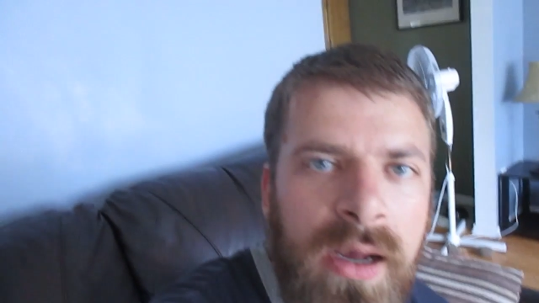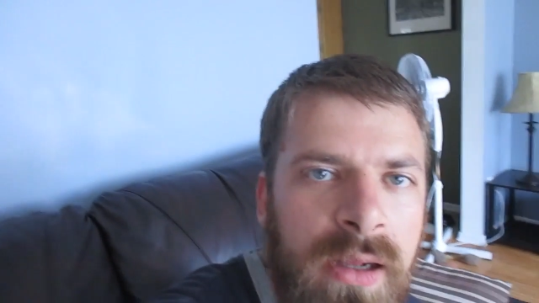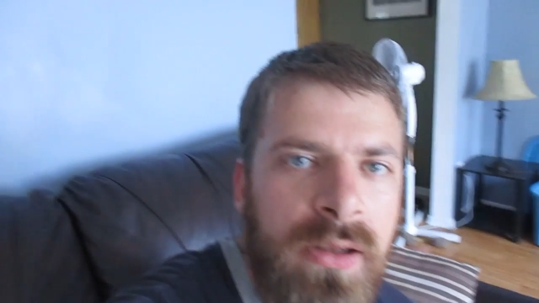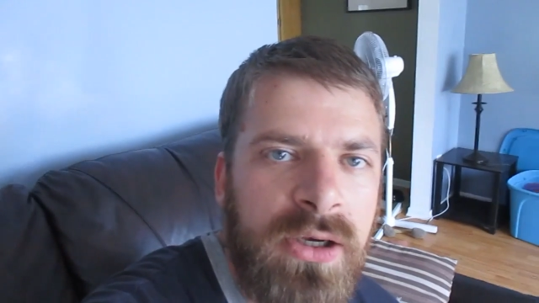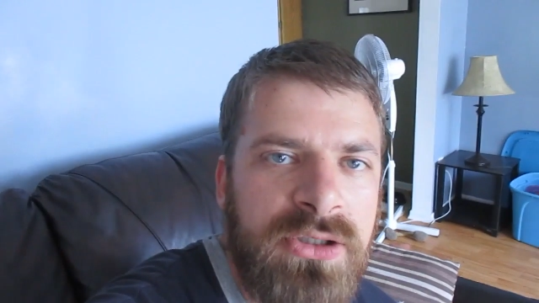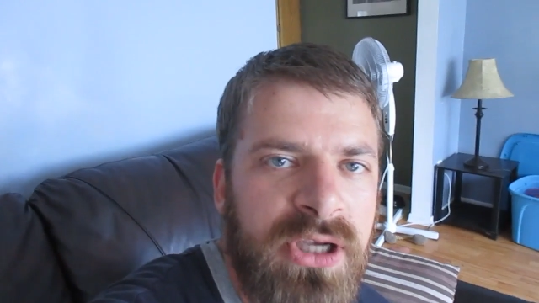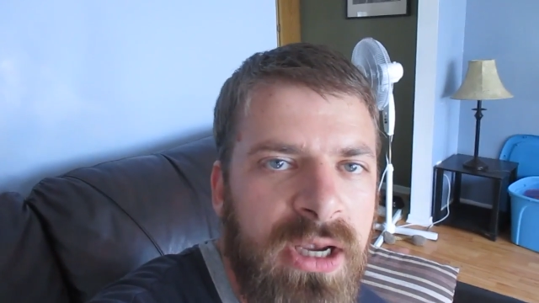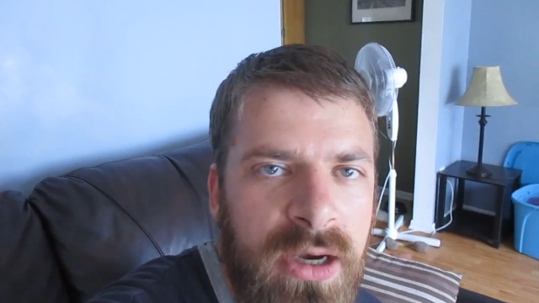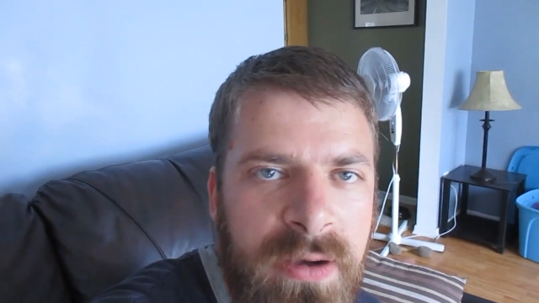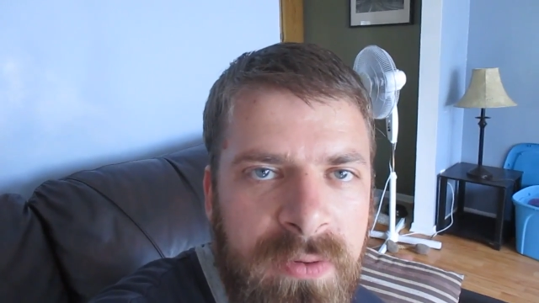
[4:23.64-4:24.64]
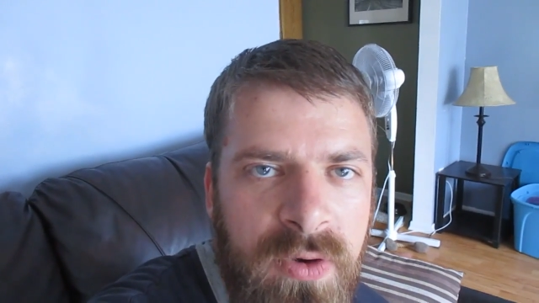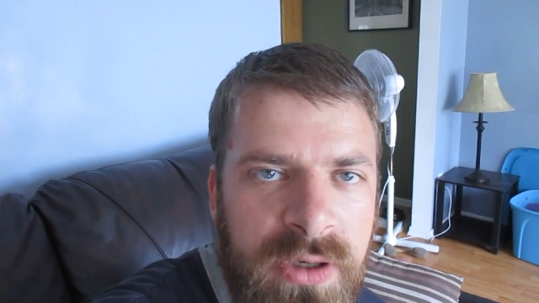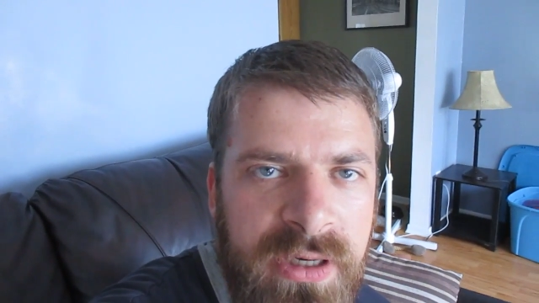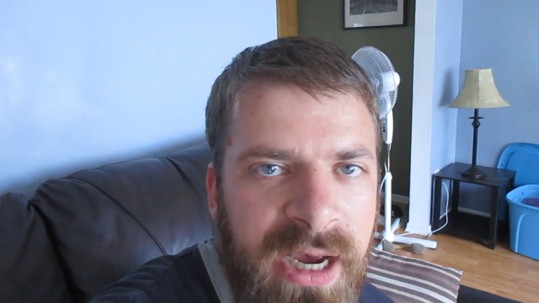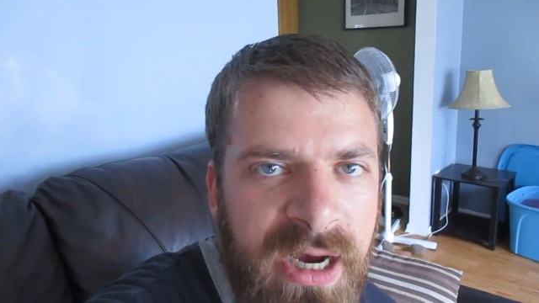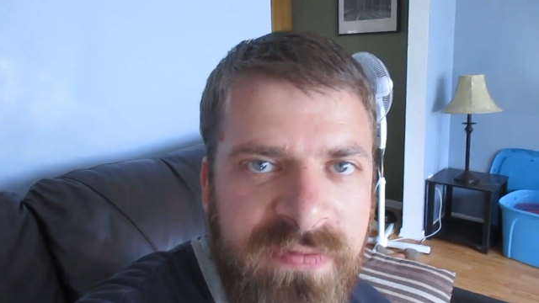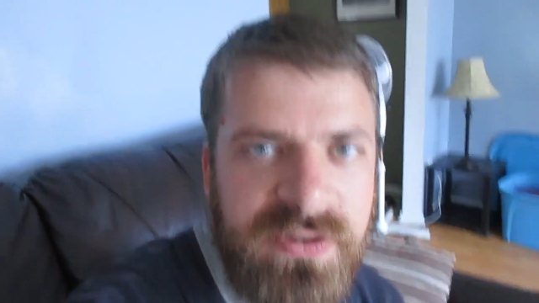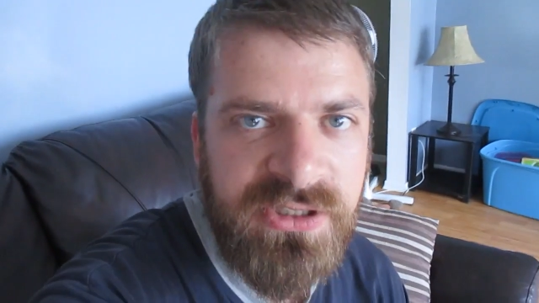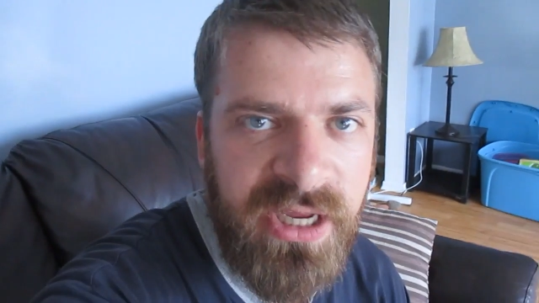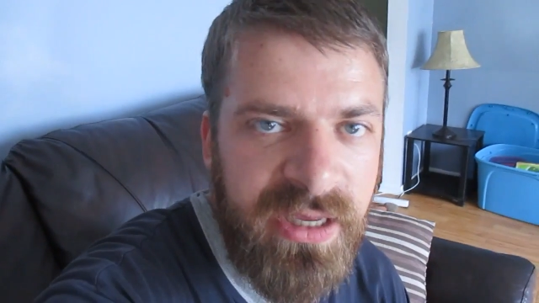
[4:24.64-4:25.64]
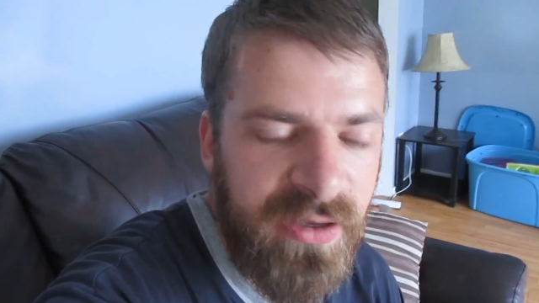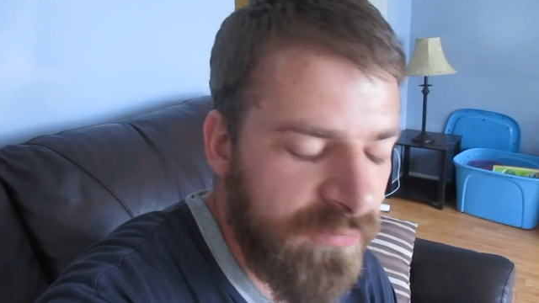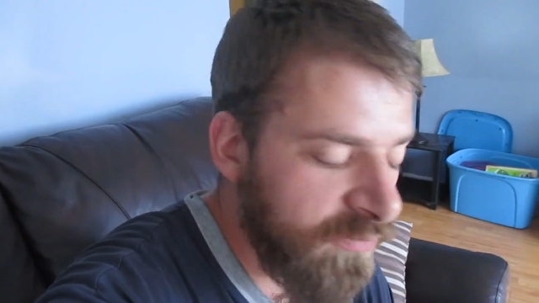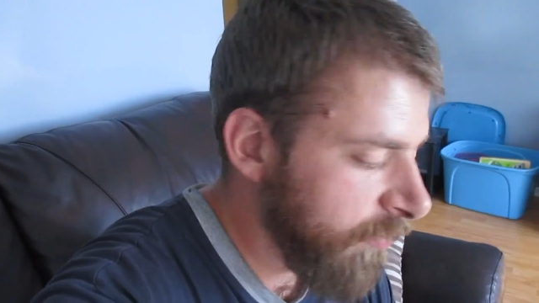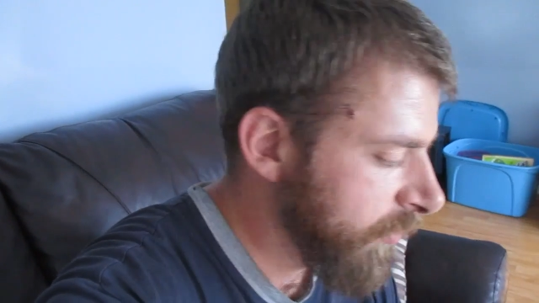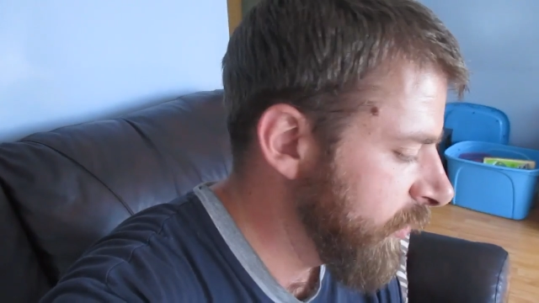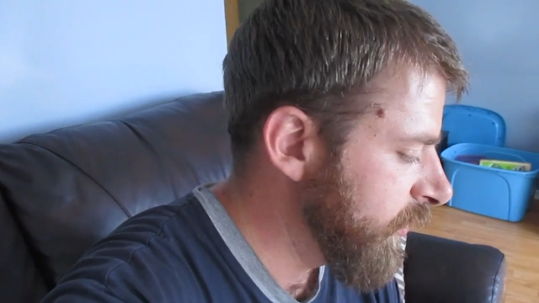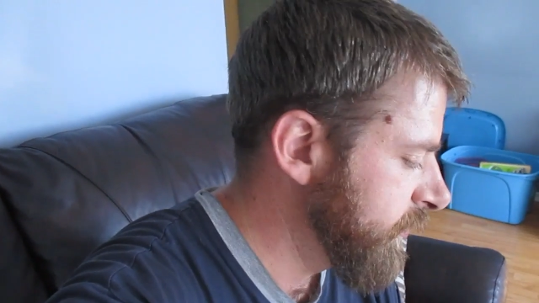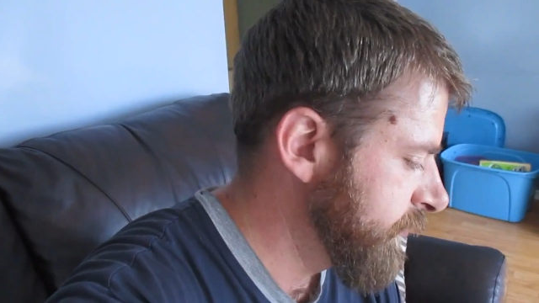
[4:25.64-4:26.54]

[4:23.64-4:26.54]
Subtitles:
It looks like I'm going to have to take it from her,